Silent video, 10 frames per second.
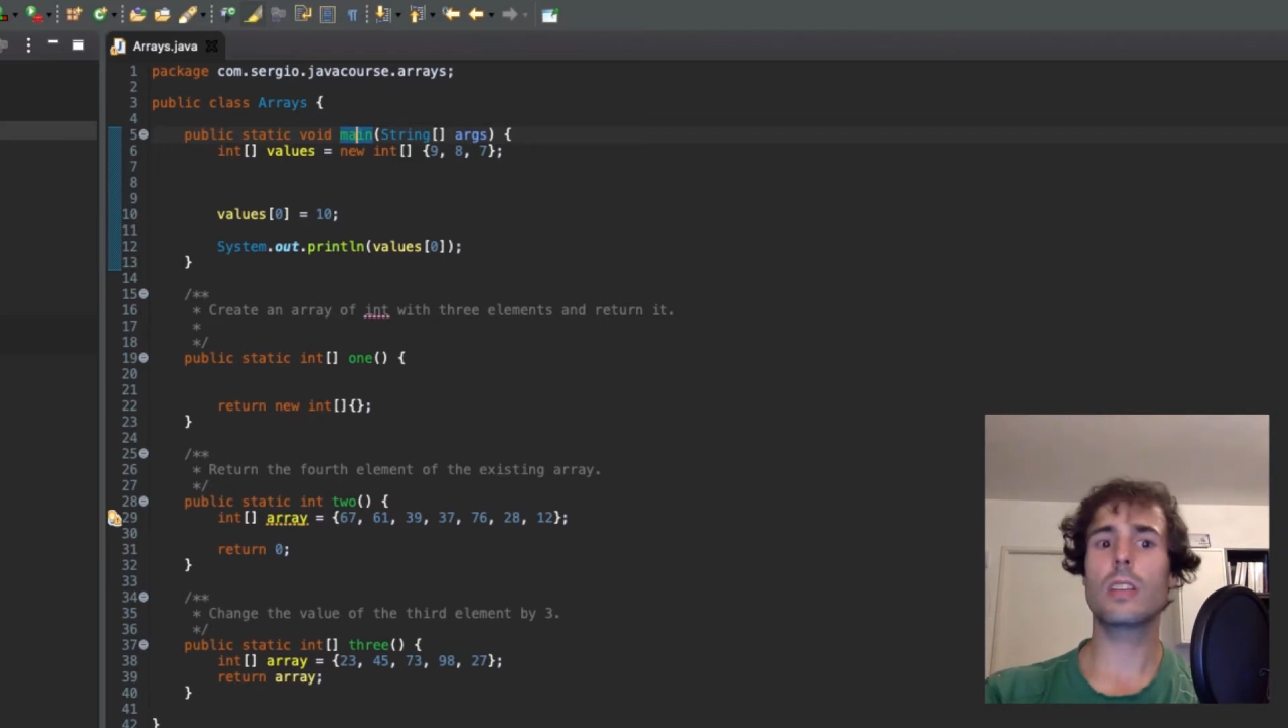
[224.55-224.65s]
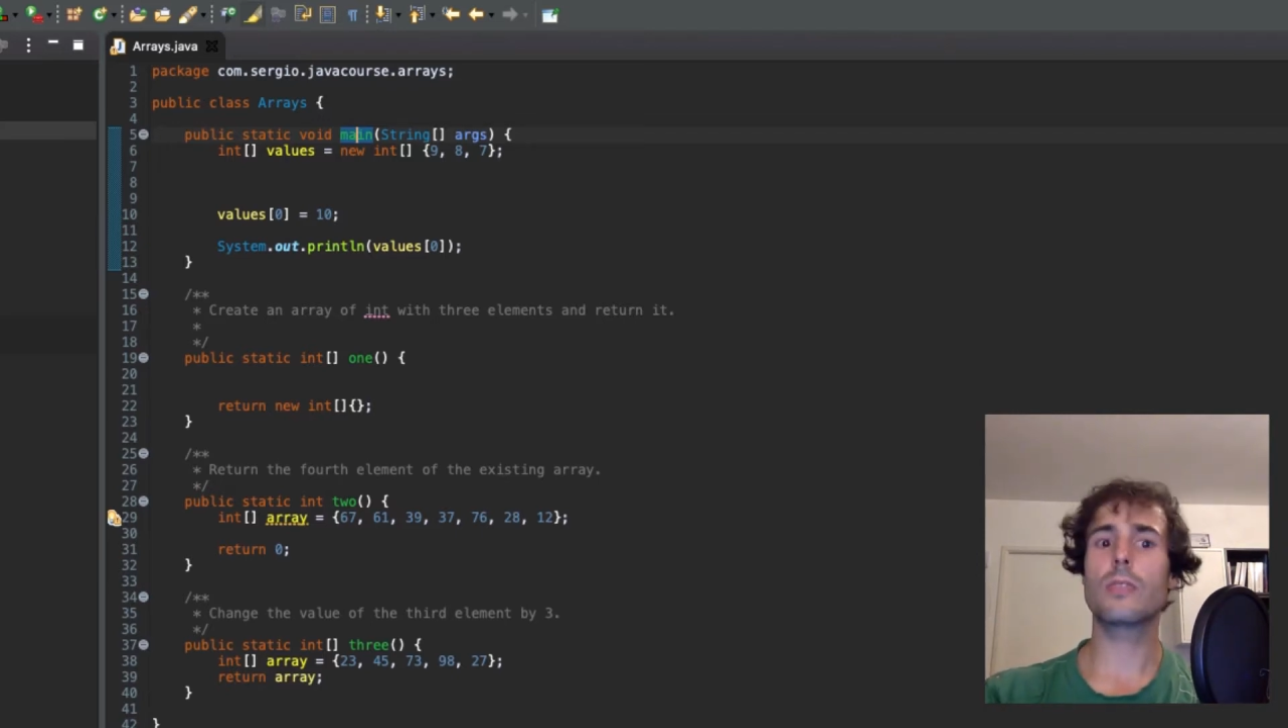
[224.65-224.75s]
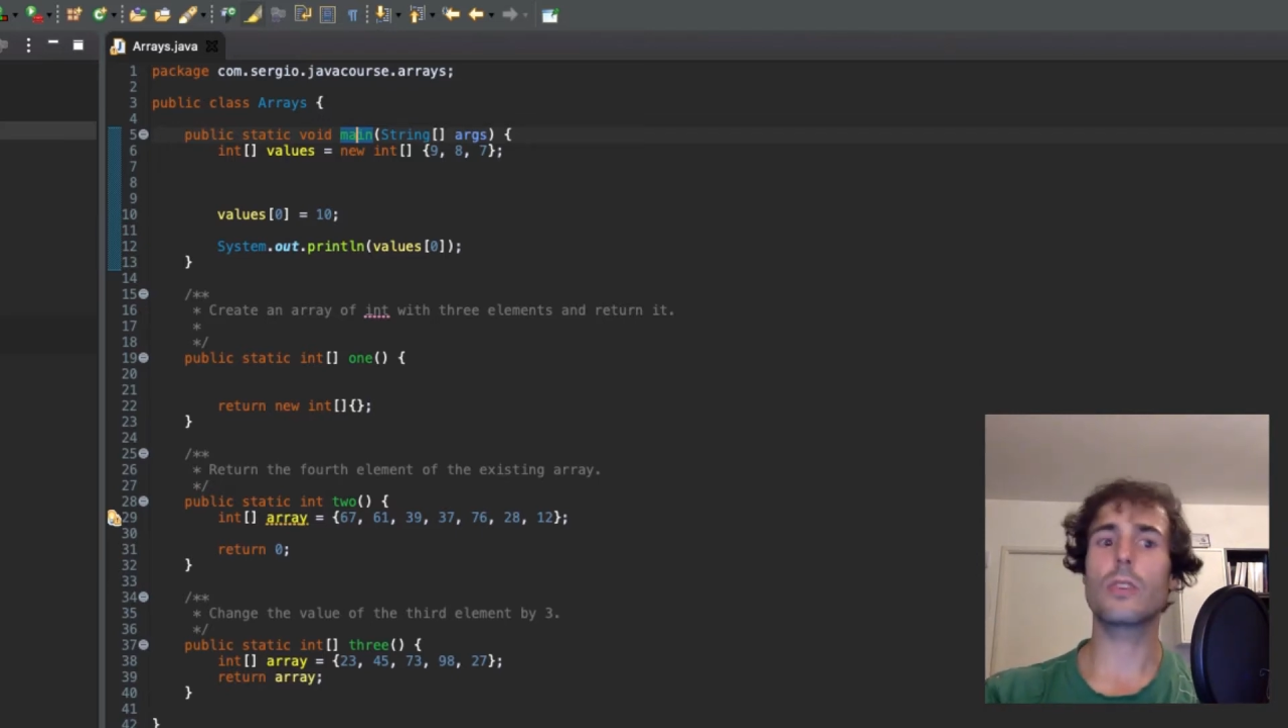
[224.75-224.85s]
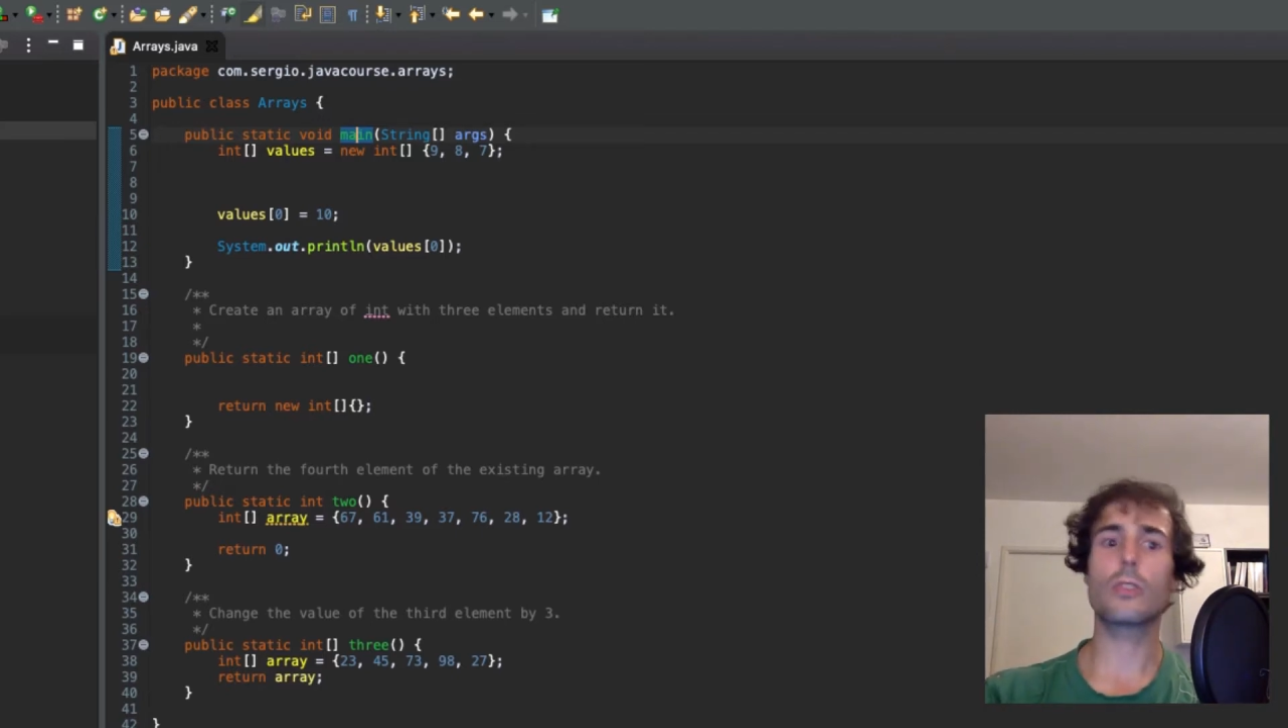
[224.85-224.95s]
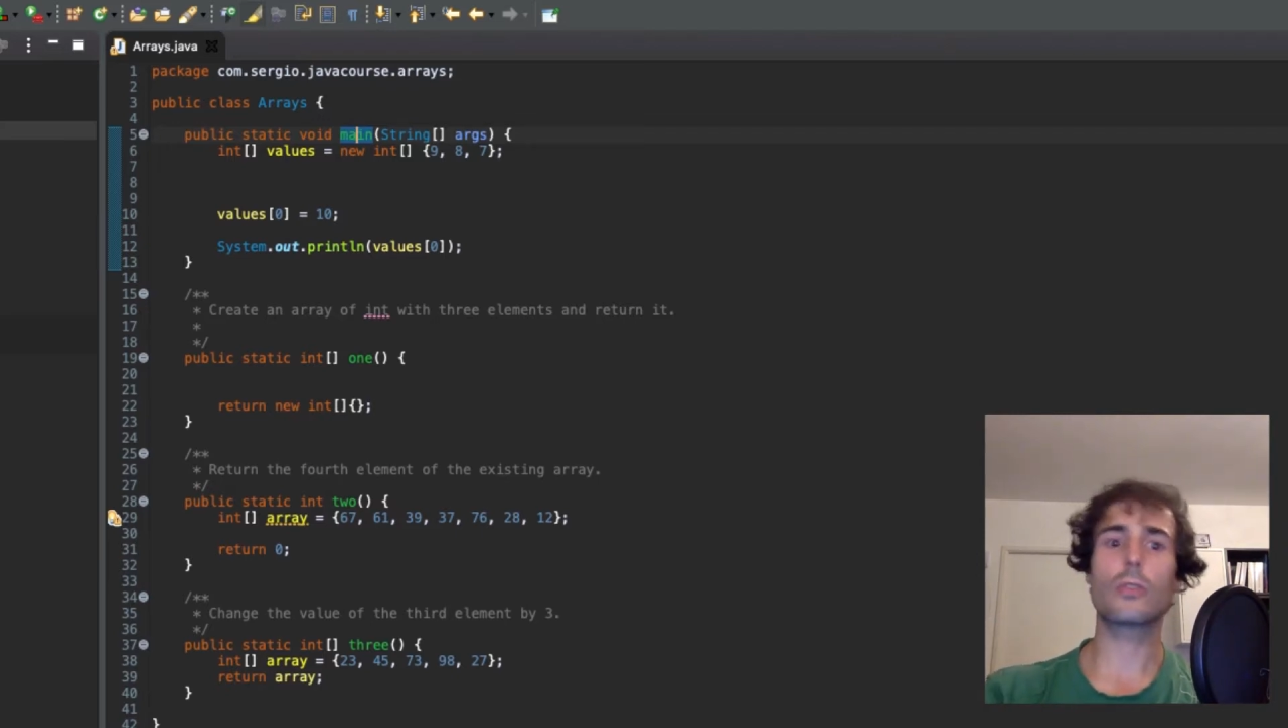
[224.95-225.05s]
is
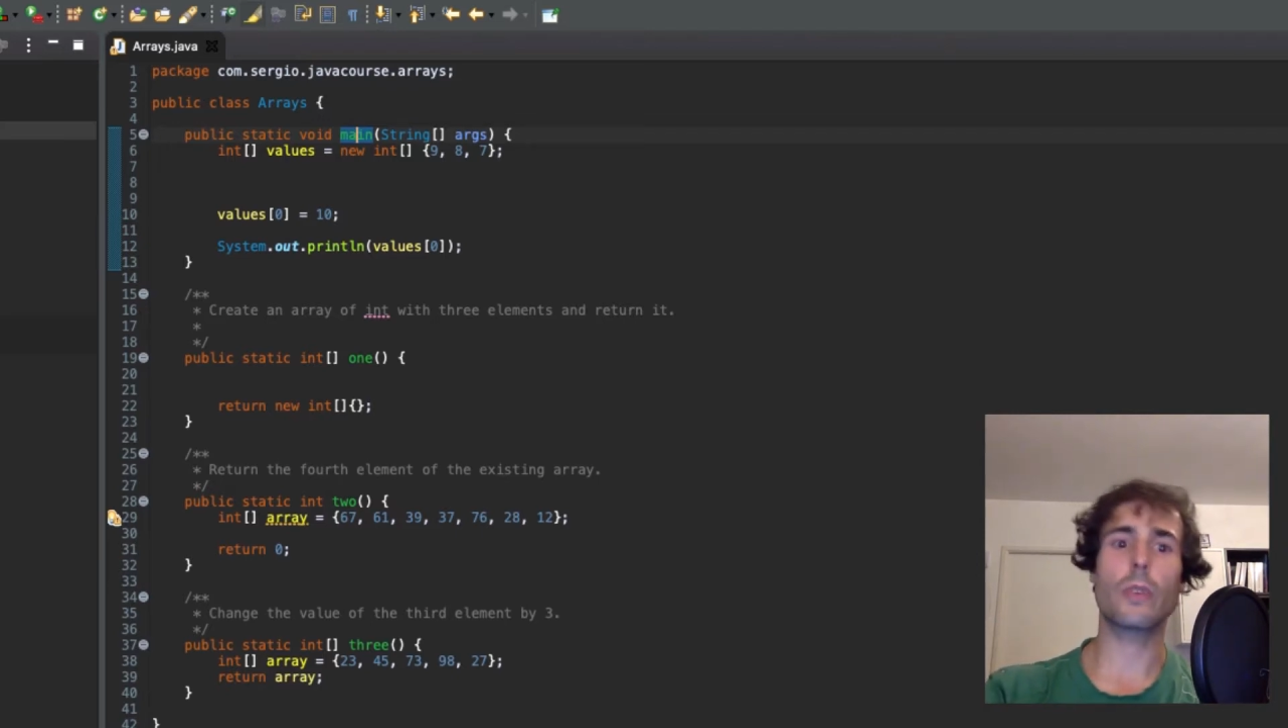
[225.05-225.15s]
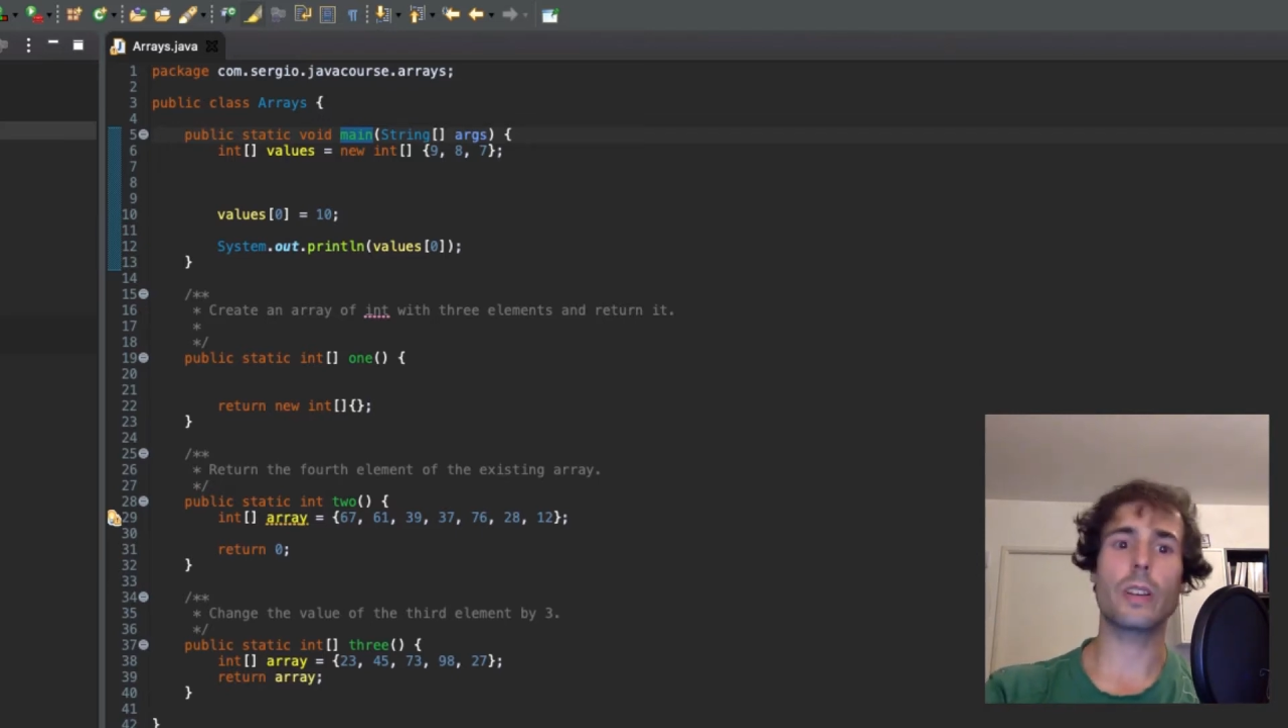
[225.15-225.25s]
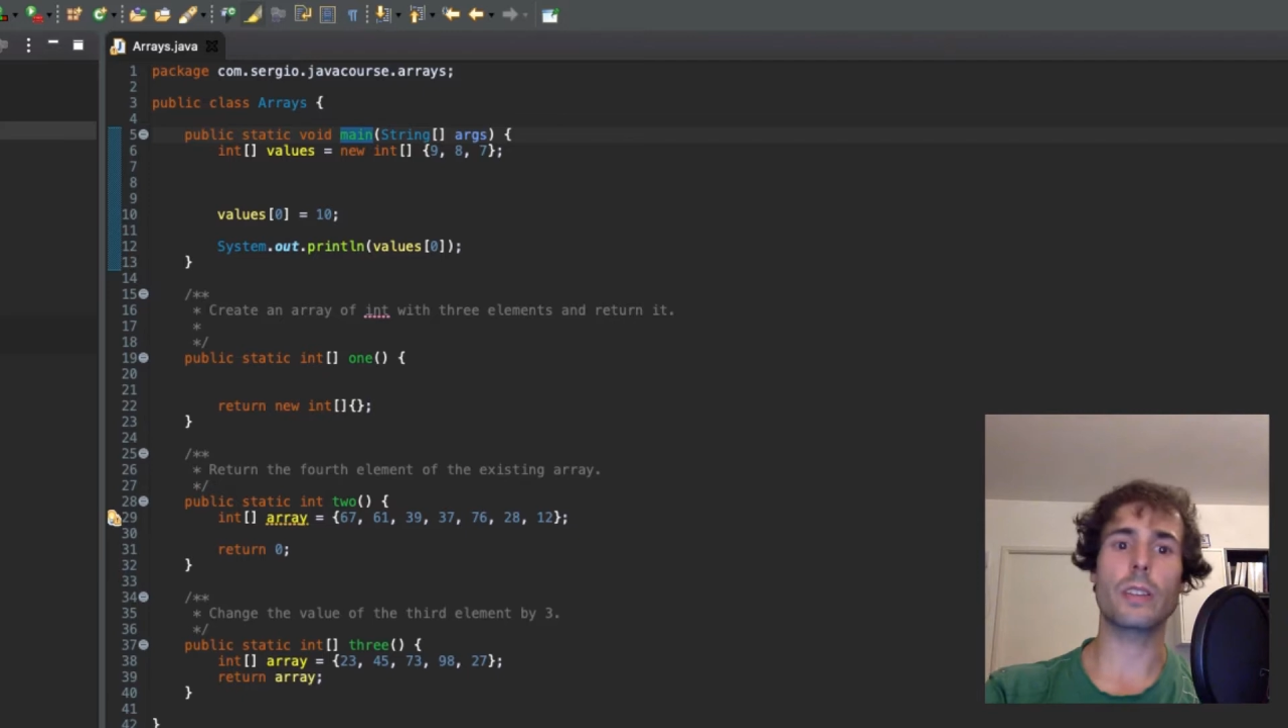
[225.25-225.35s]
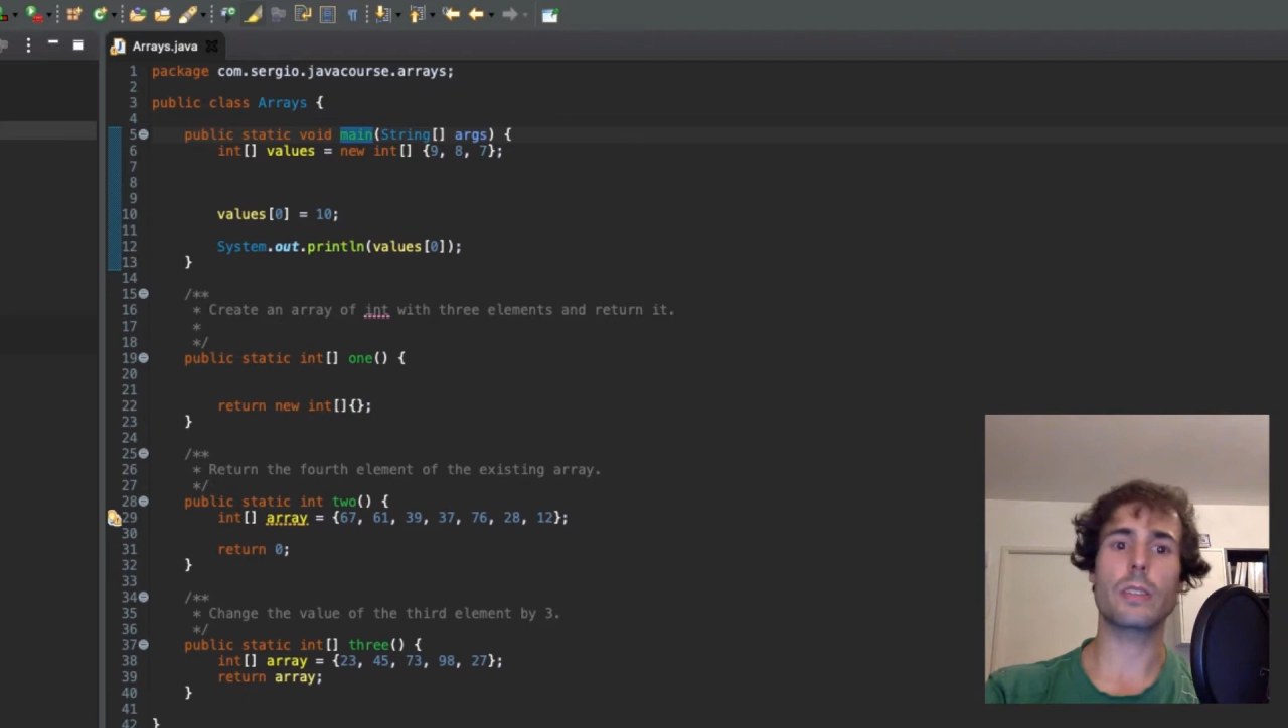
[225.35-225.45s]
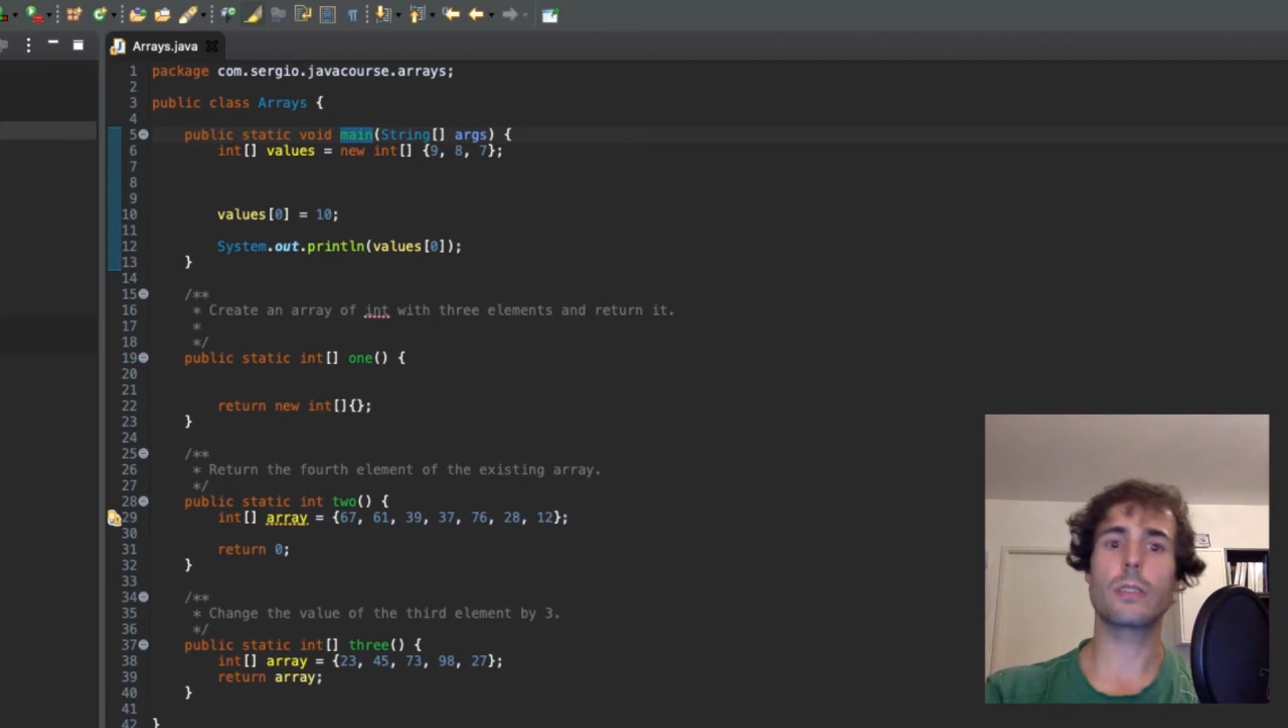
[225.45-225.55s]
for
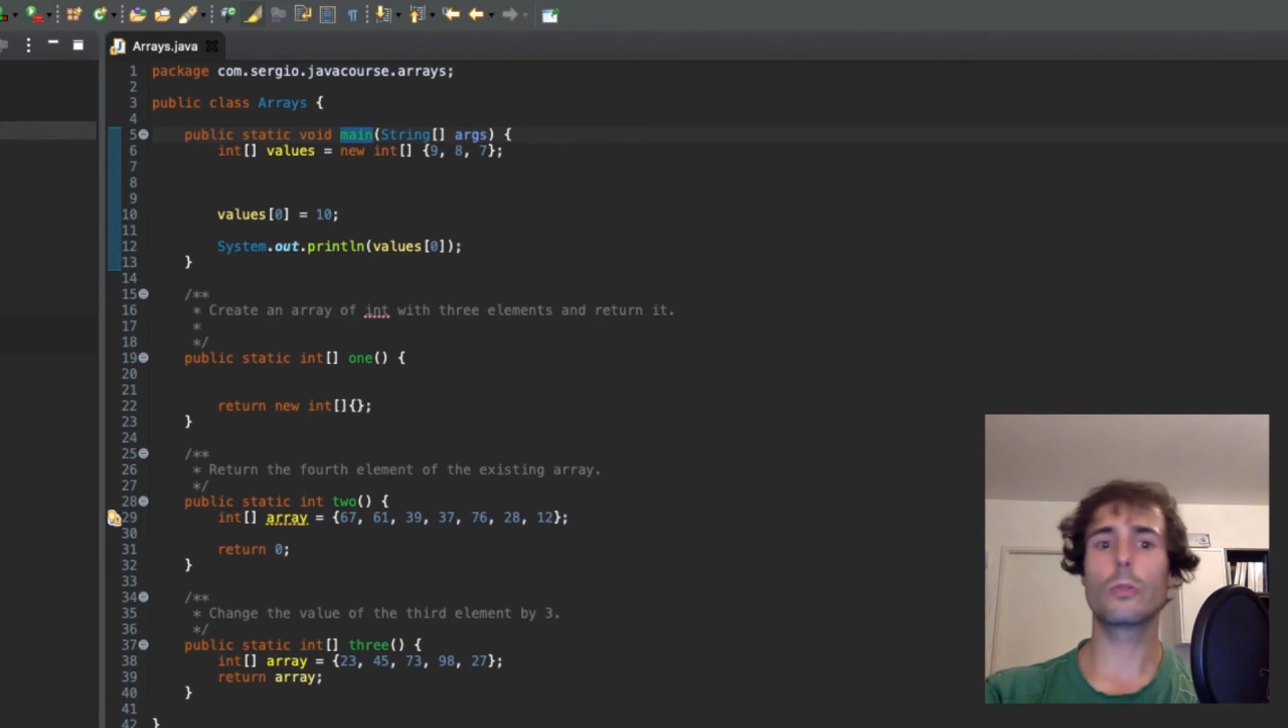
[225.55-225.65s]
strings.